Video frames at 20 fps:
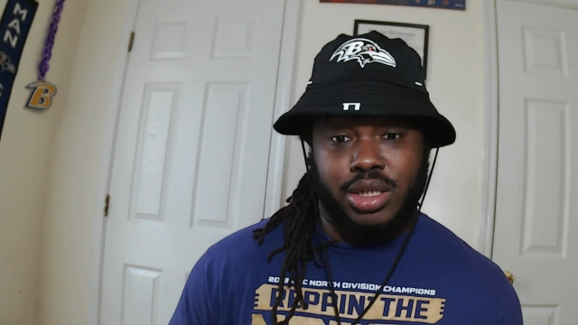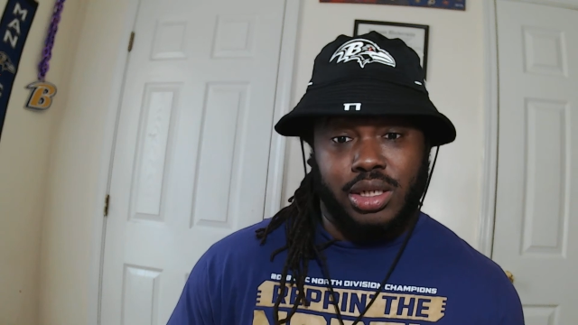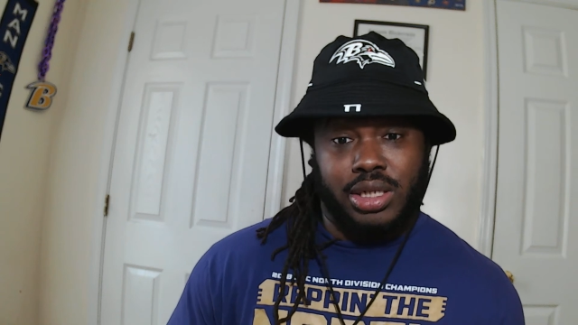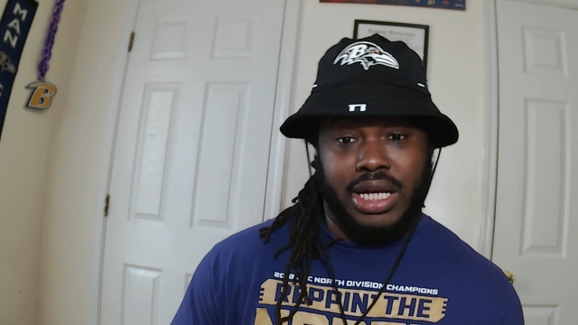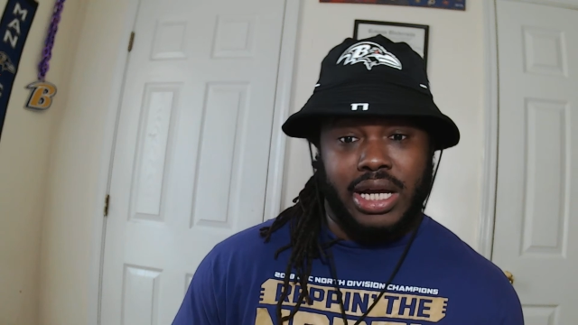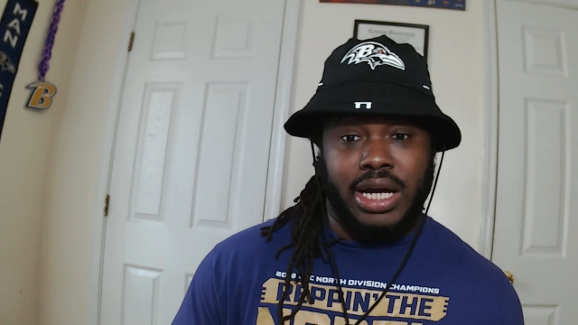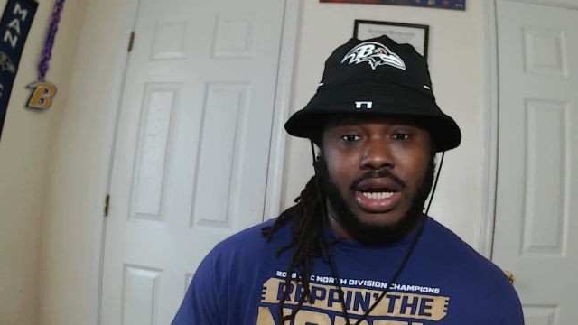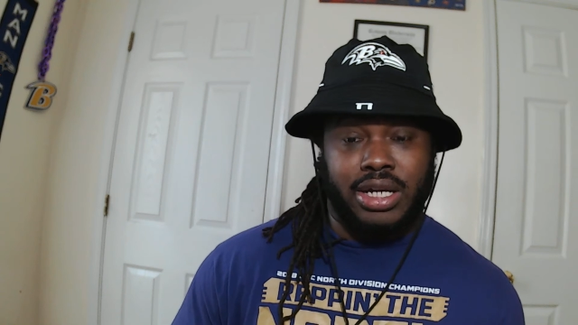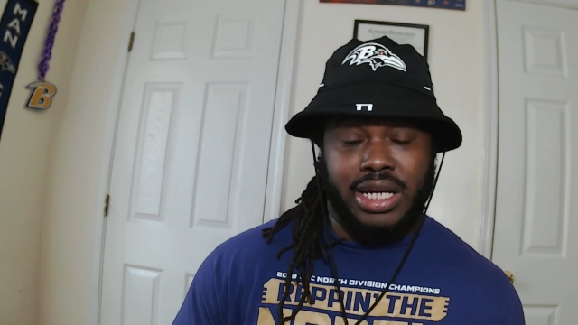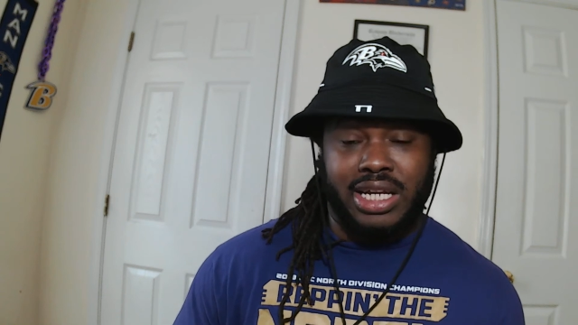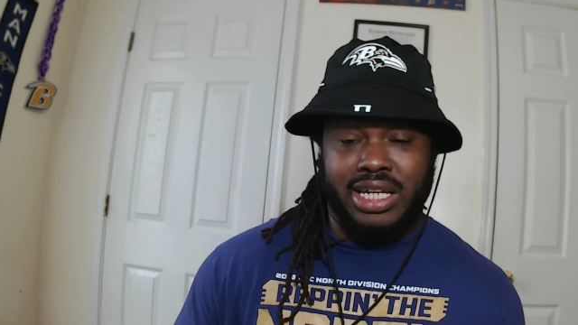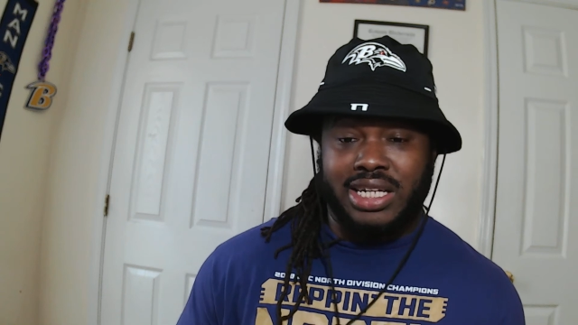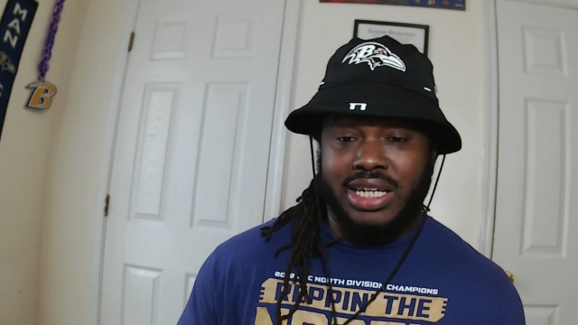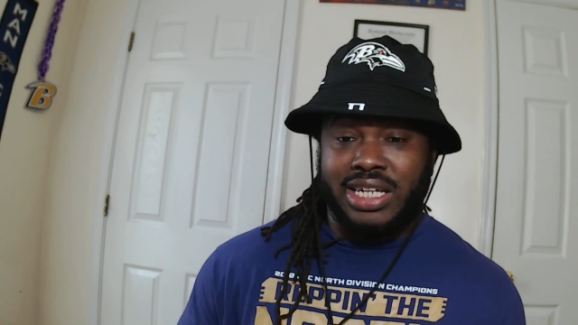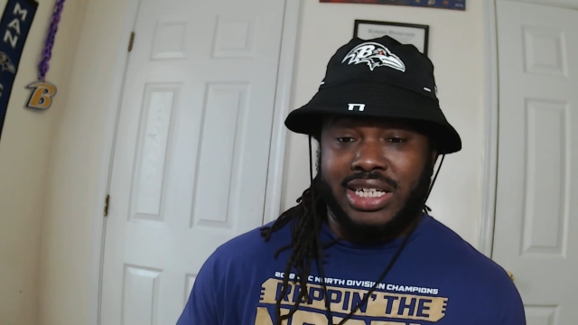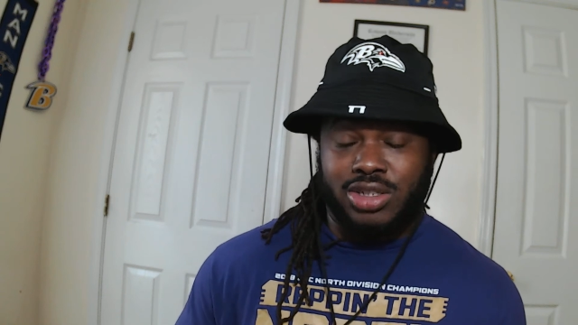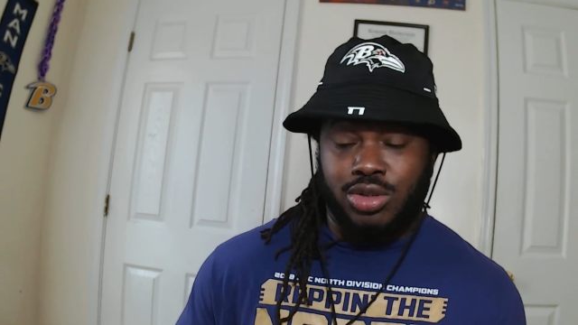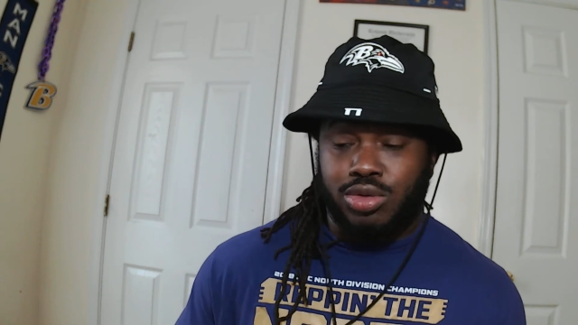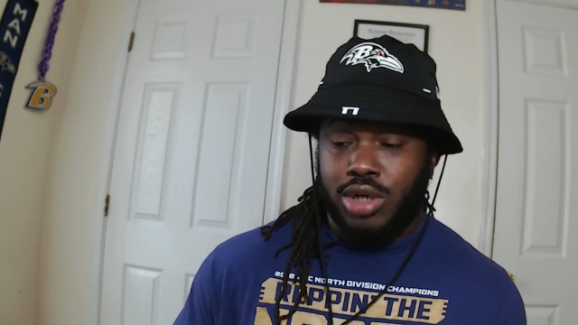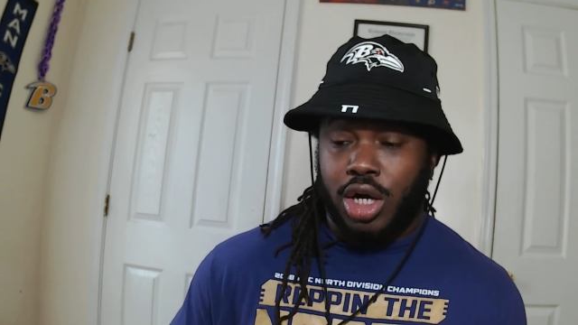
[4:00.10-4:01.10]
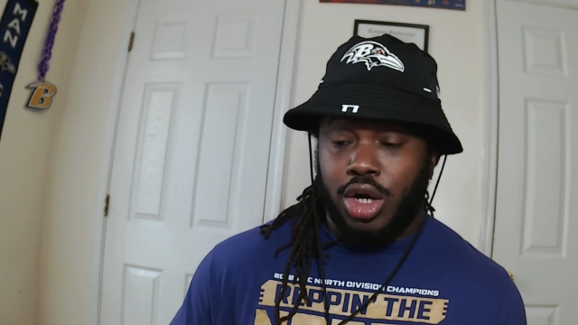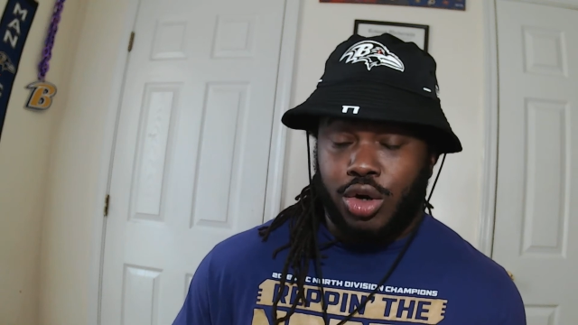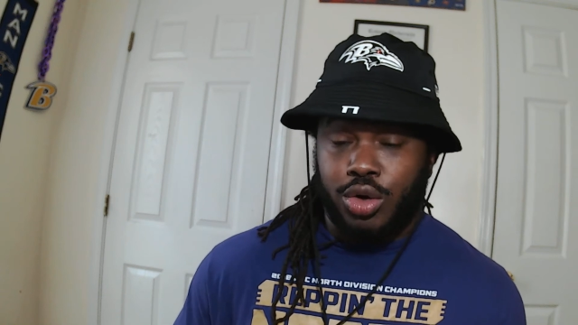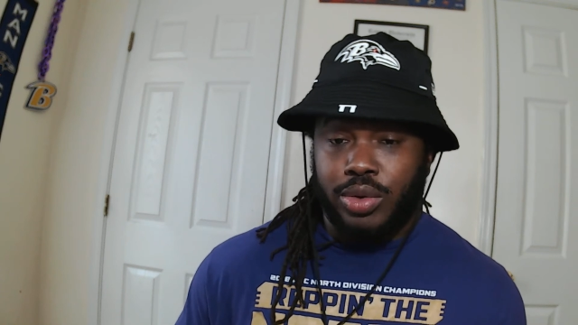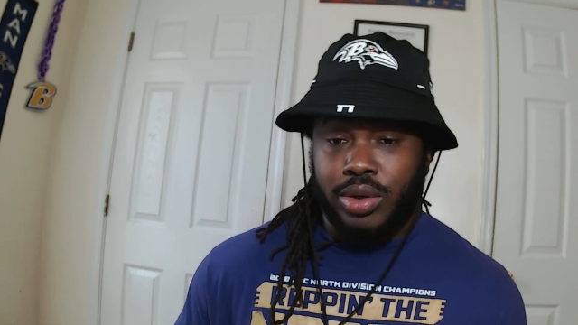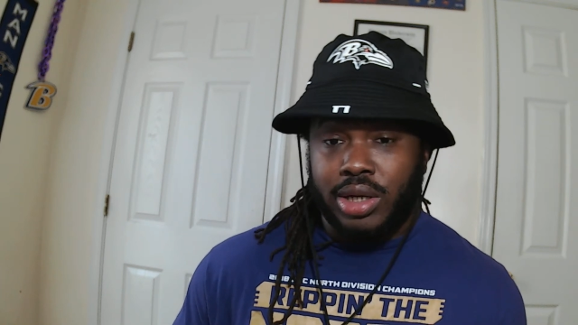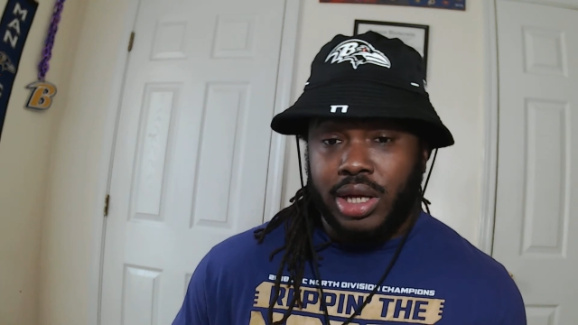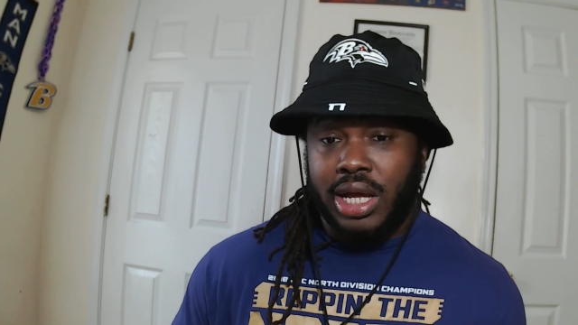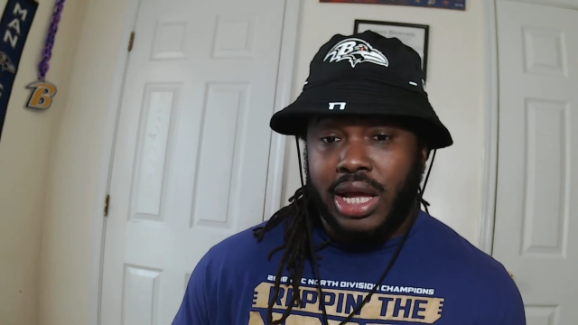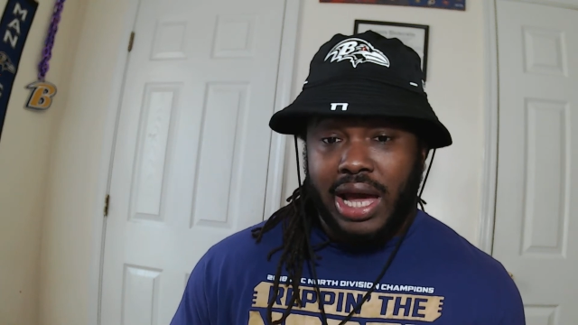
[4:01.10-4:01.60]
y'all. That lets you know